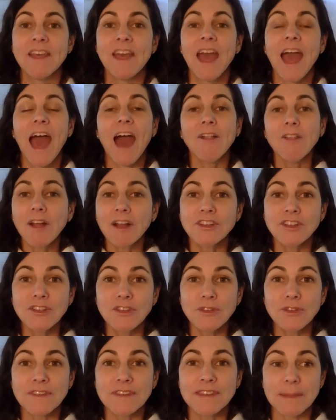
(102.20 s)
How long do you
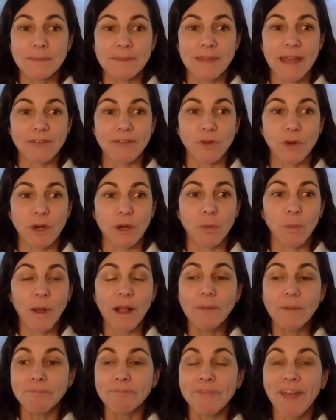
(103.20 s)
use a sleep sack for?
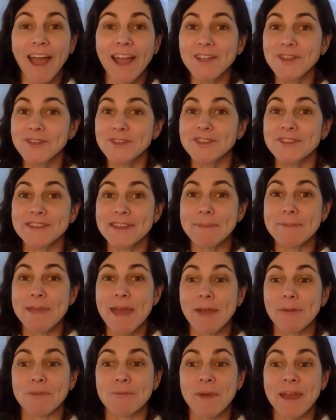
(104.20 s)
Well, I used a sleep
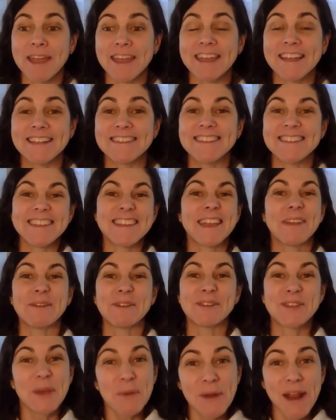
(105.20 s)
sack with my kids until they were
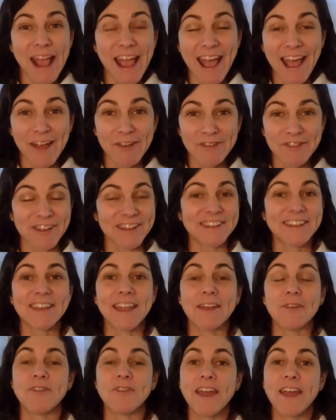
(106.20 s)
two and a half, until
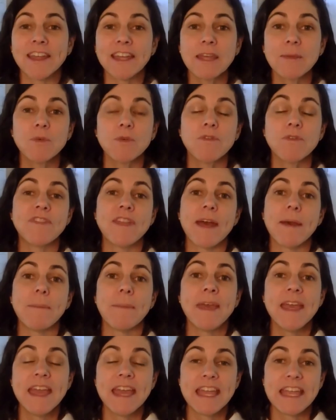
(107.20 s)
I finally moved them
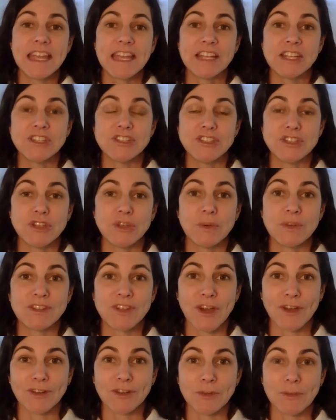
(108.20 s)
into a
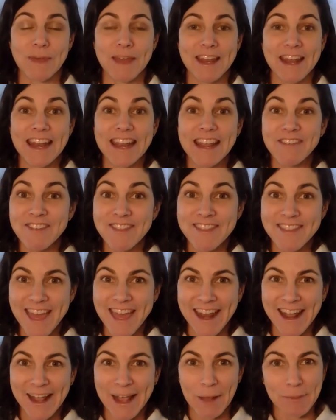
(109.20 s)
toddler bed. And even
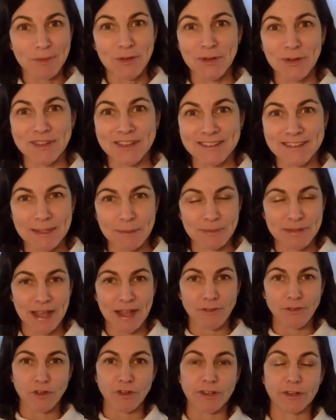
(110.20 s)
then, I kept her in the sleep
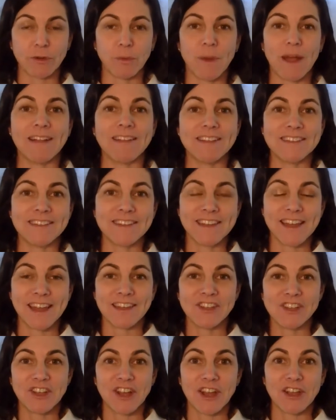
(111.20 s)
sack for a little while until I,
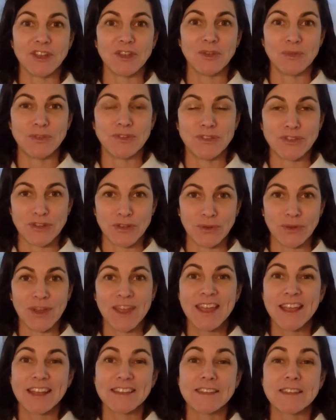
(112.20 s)
she got used to,
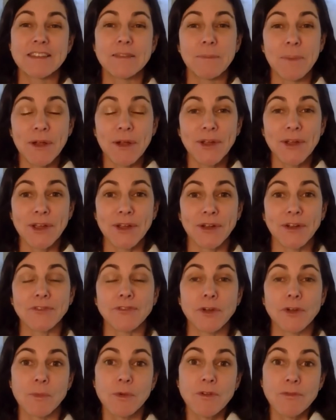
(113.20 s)
because it's a barrier
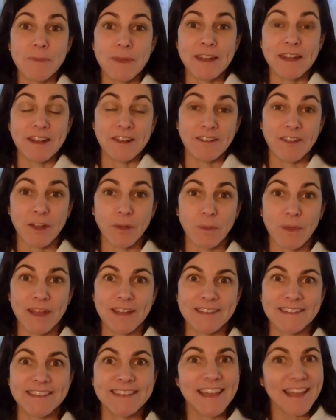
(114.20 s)
for movement in a lot of
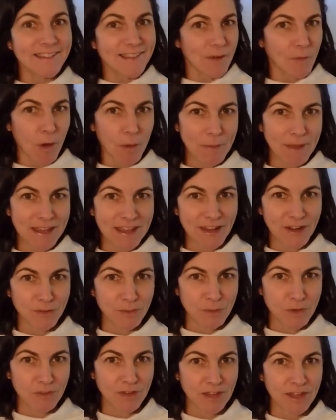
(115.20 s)
ways. Yes, I want my kiddos
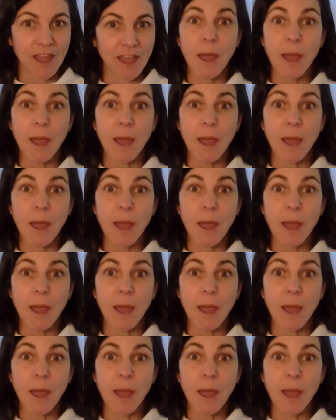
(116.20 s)
moving,